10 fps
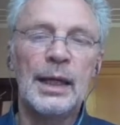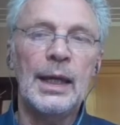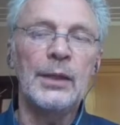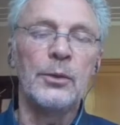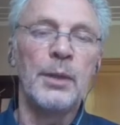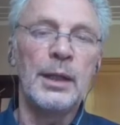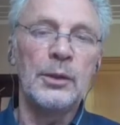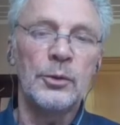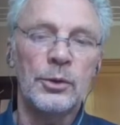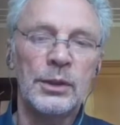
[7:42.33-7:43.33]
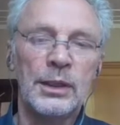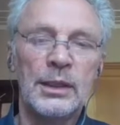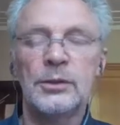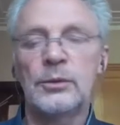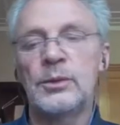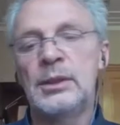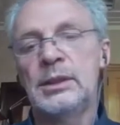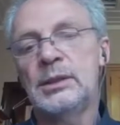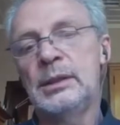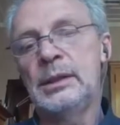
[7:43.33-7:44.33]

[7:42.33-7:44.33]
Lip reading: And the main coordinator is